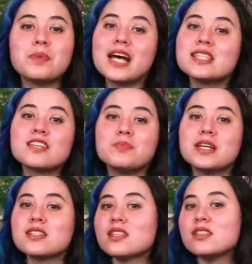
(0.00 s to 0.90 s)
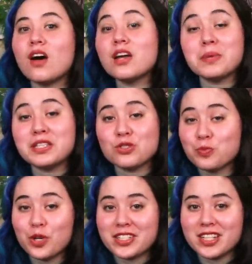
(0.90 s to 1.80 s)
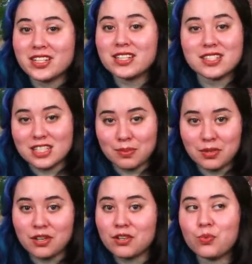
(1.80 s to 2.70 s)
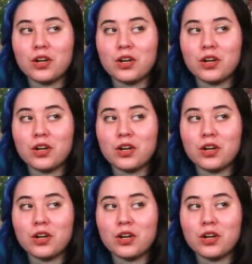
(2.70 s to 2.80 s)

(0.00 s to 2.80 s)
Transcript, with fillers: And bans have meant that non-mainstream content has disappeared,